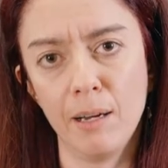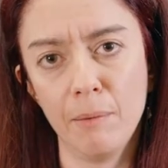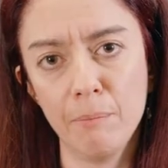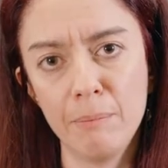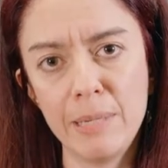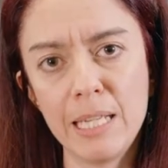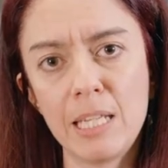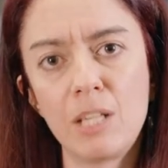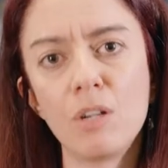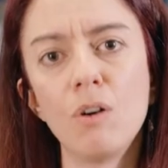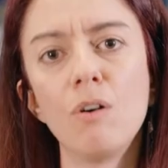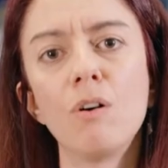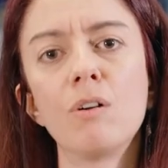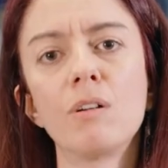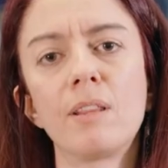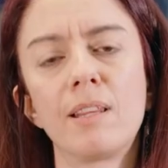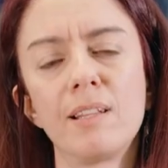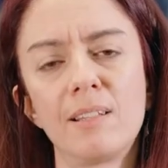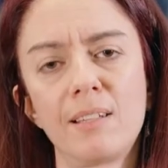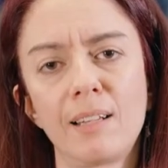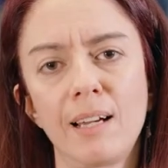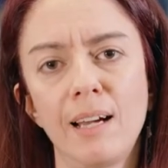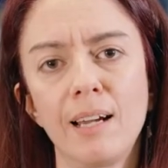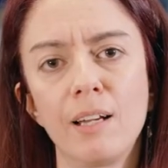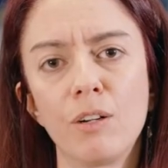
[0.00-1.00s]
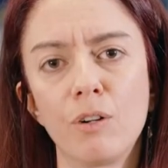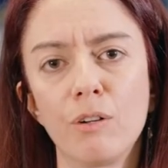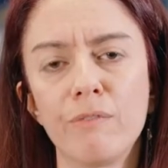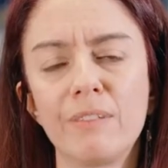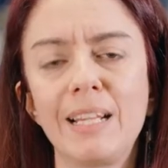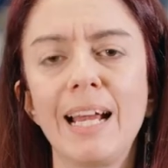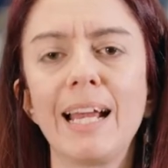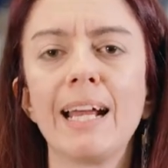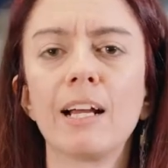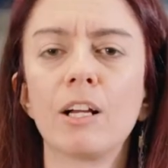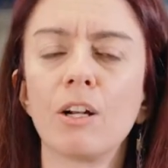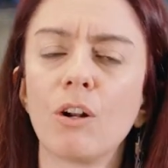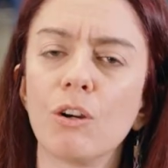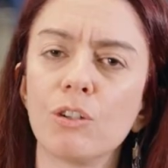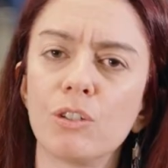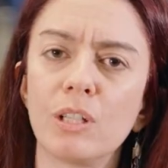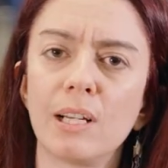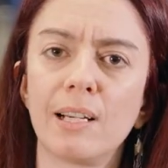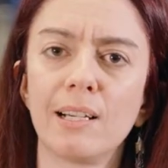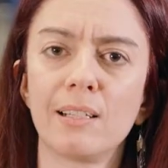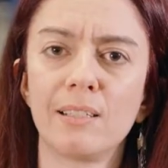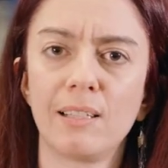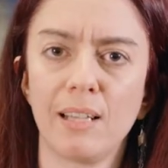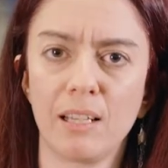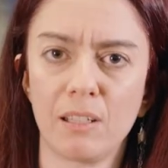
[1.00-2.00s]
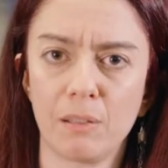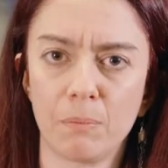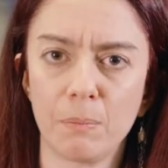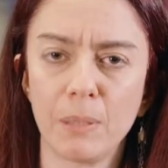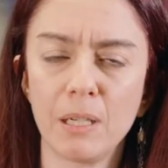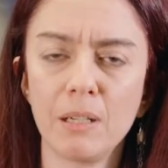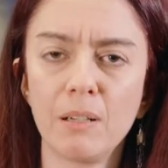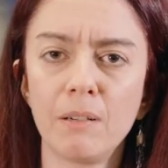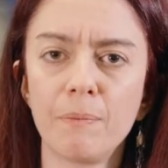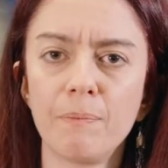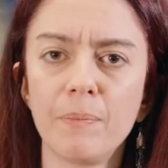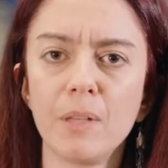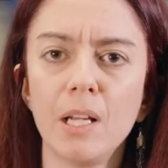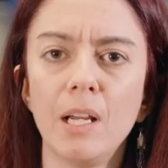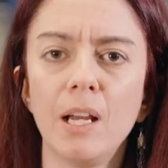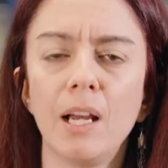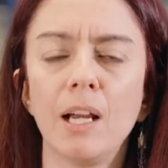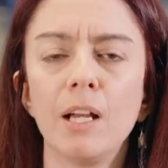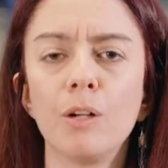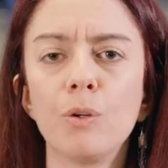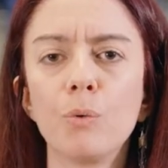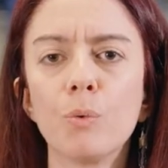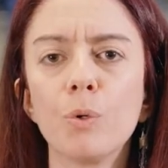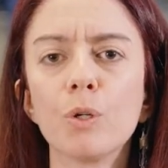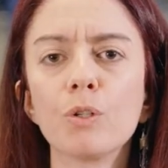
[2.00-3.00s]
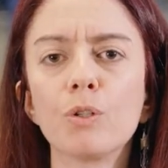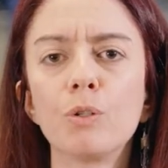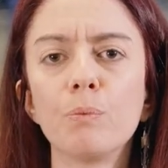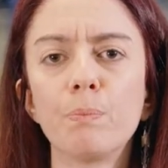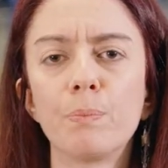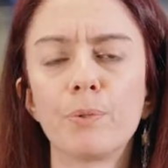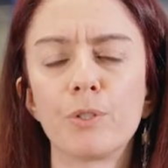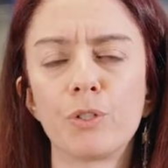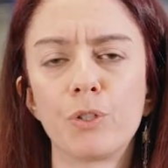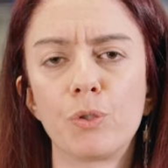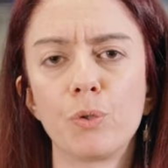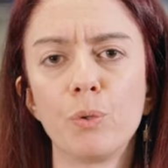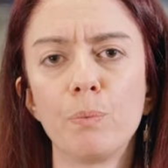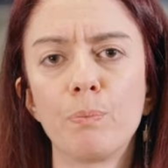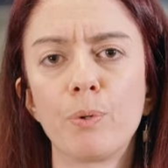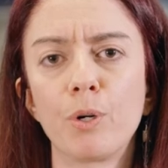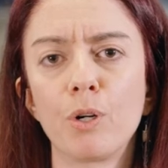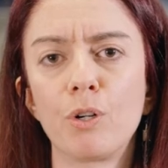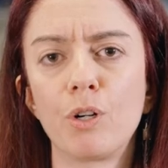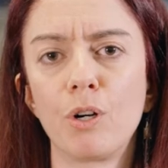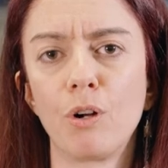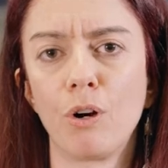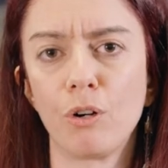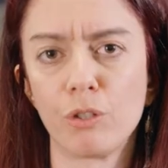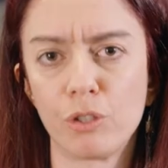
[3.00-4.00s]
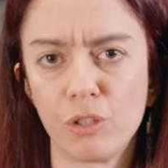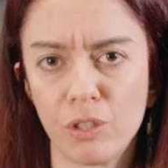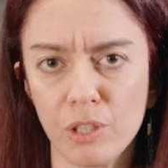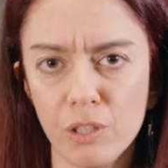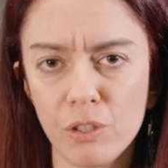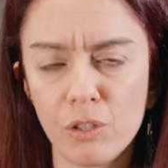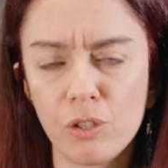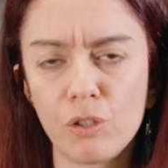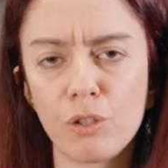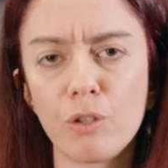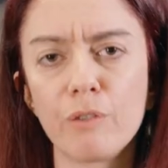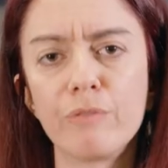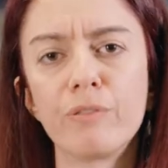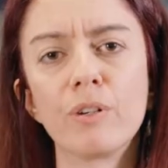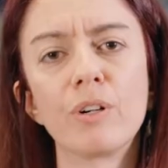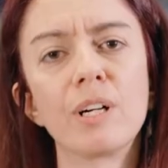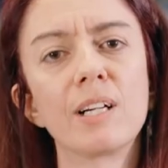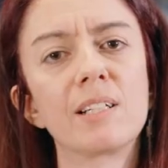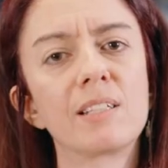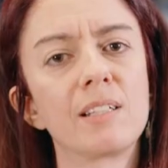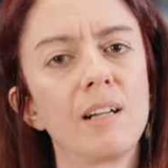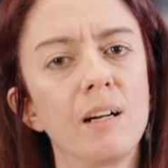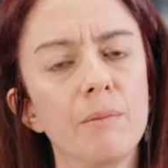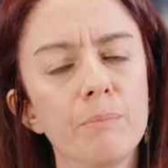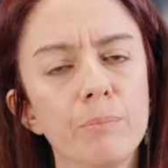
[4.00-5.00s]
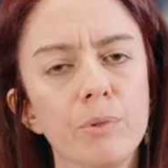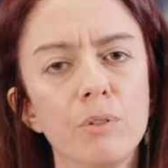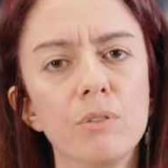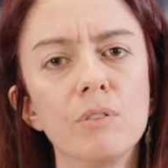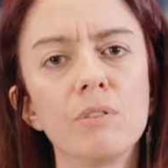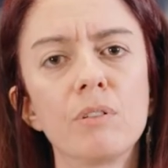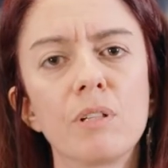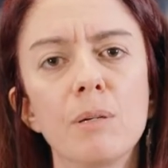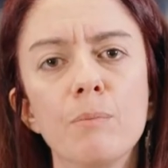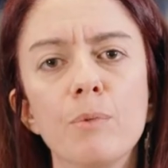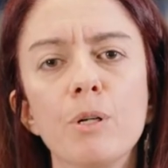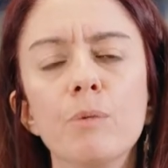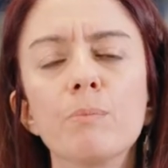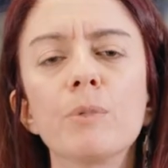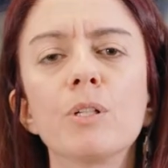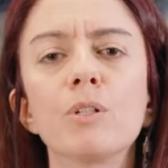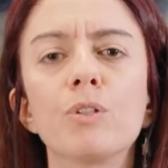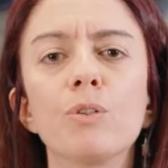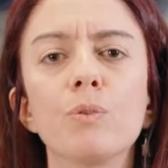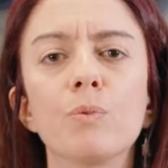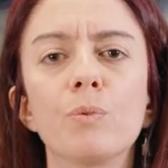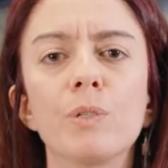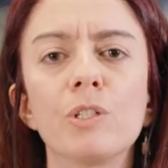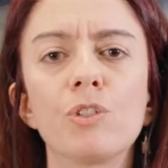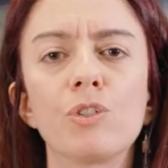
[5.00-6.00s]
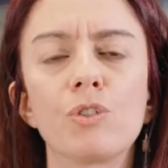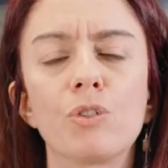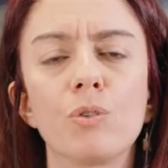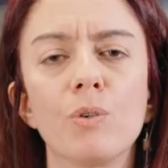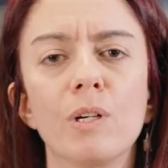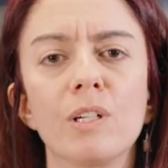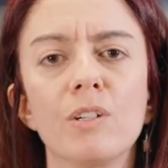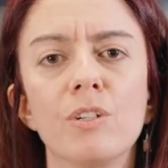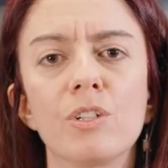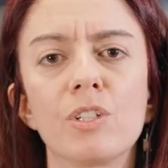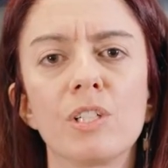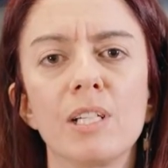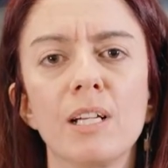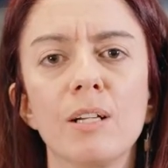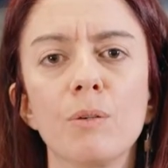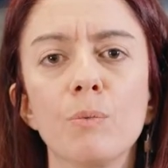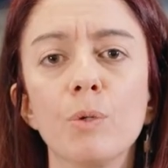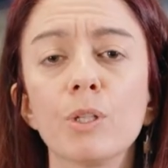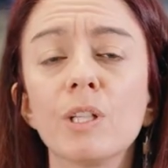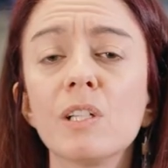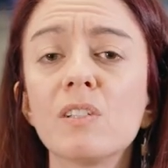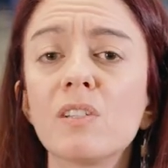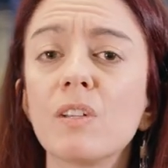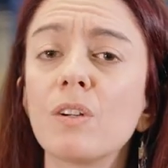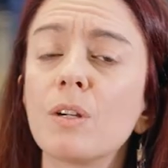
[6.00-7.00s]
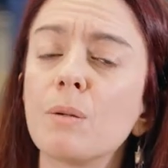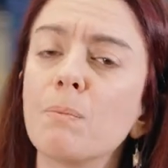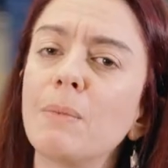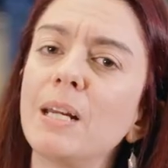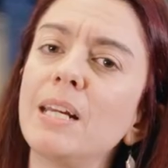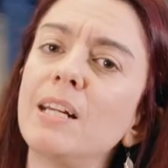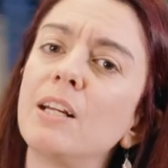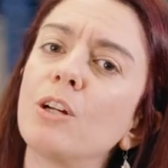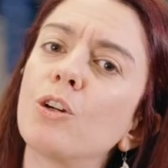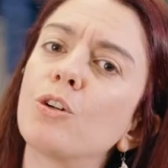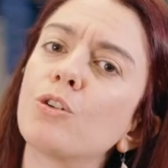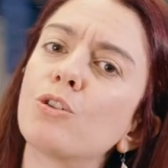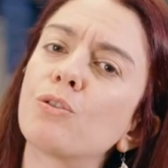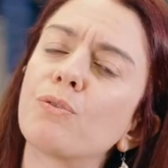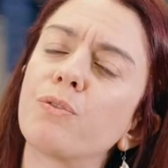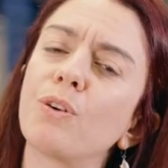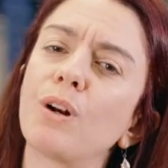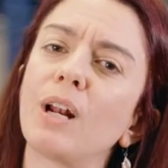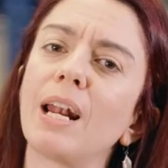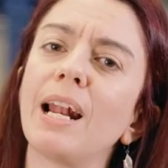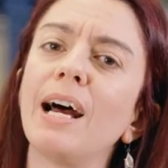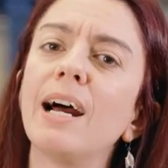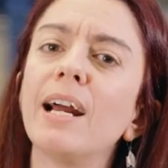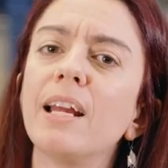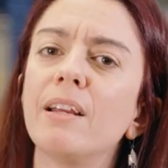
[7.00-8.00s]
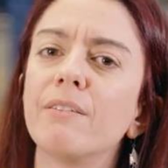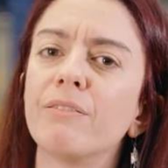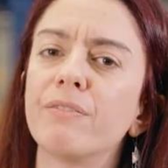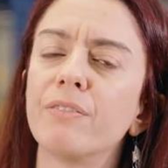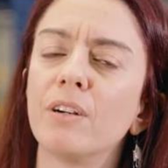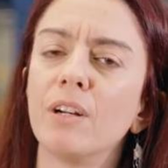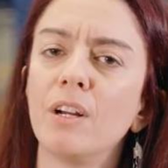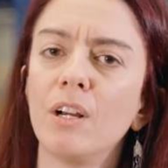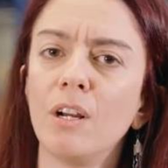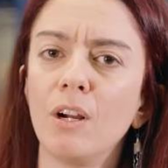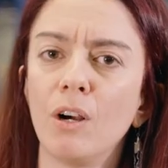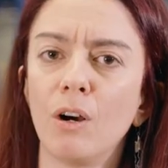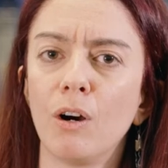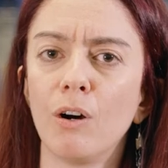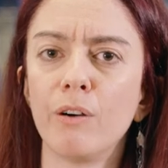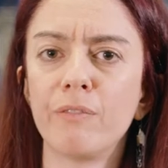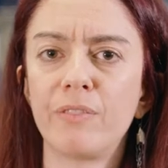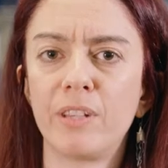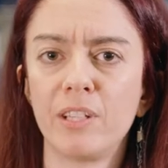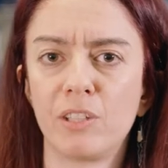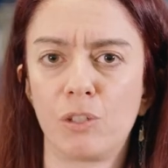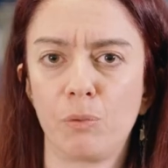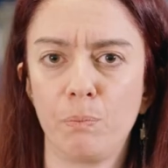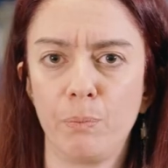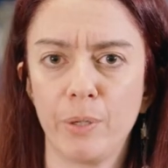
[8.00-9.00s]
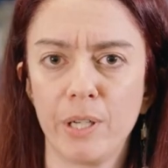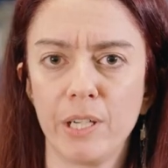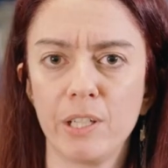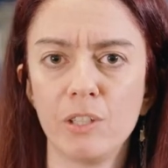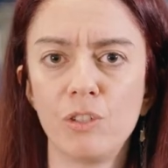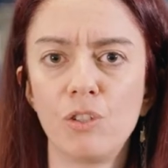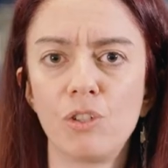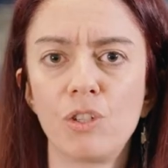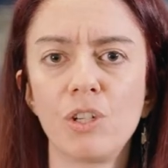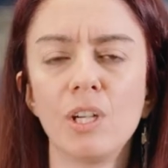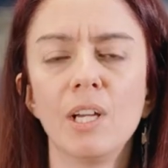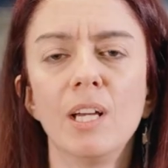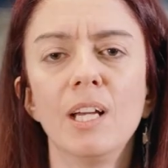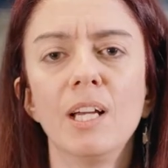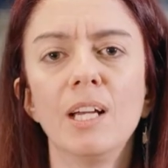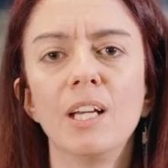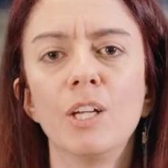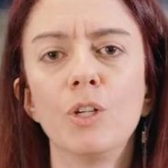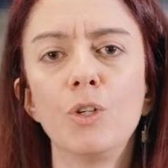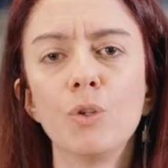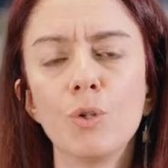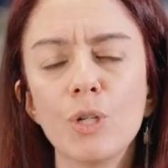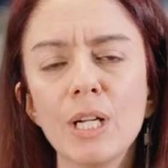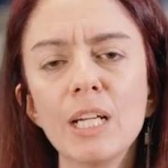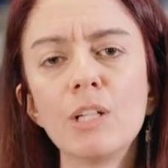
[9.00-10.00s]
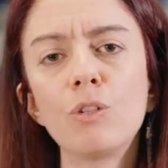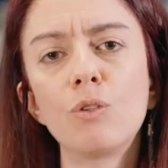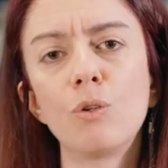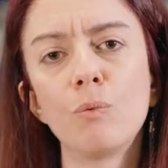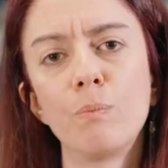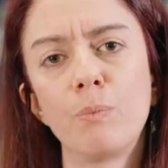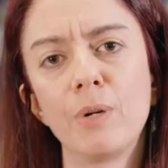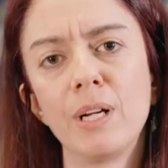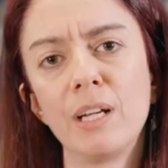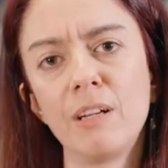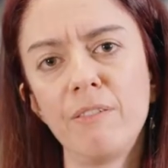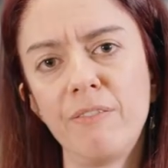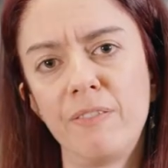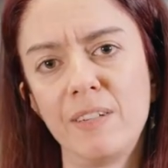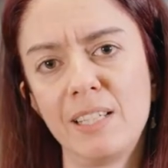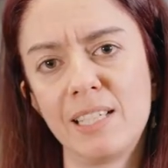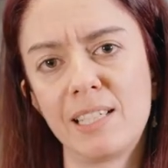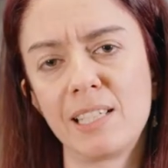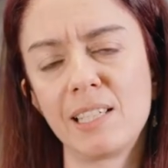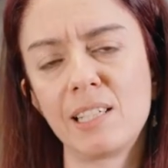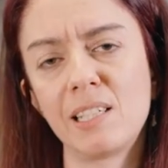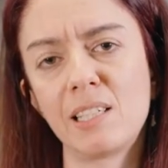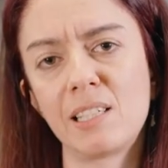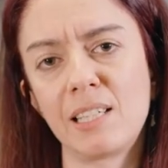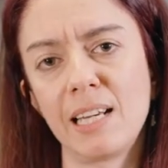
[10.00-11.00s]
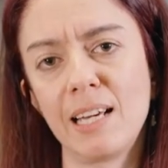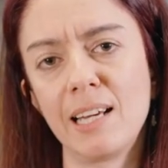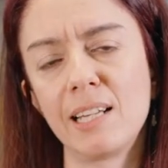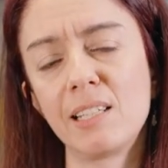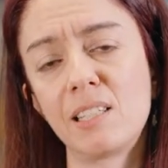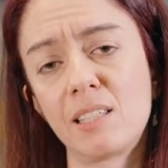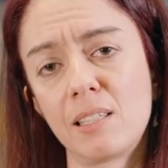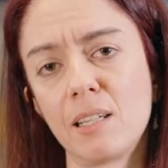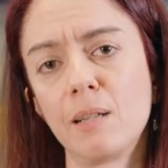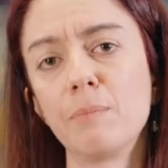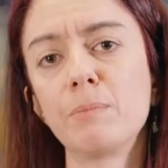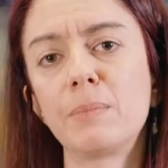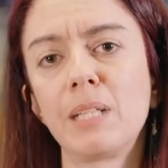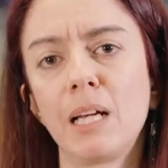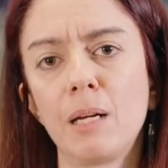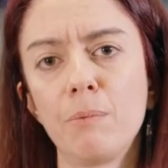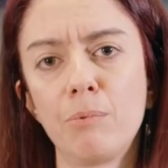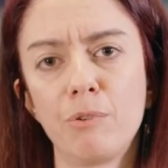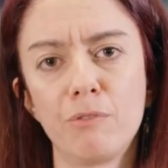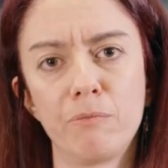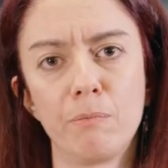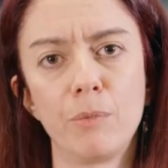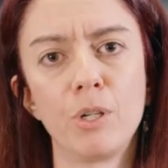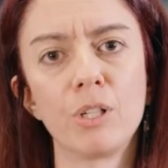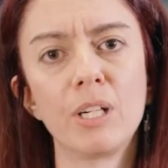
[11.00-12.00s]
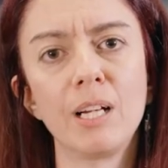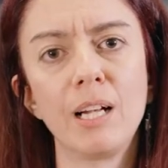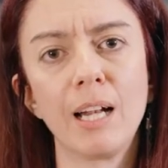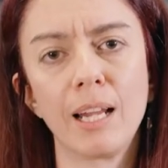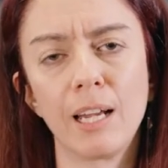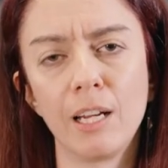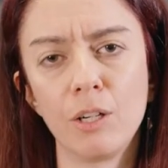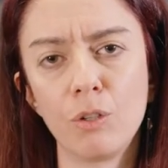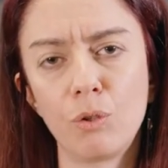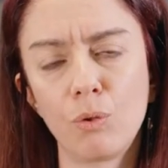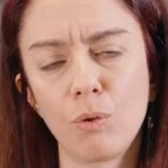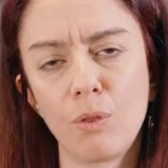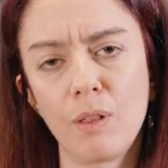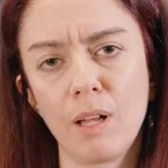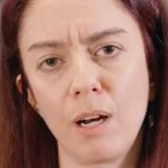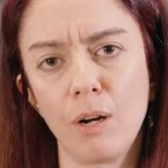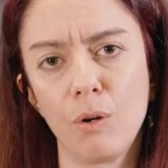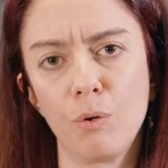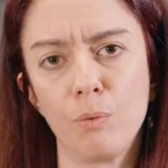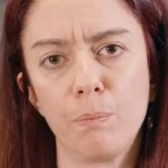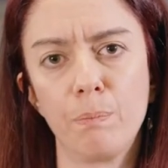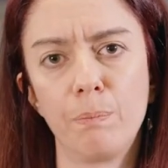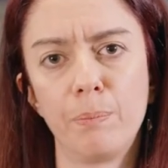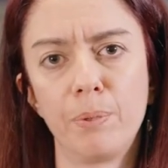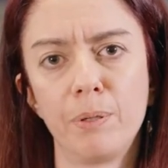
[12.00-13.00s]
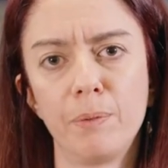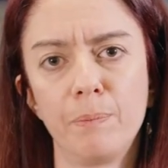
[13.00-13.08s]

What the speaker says: beyond this kind of diagnostic assessment and you want to pursue prognosis, so for example, the moment you wish to understand what is the remaining useful life of this bridge, you need to bring physics and some type of model into the loop.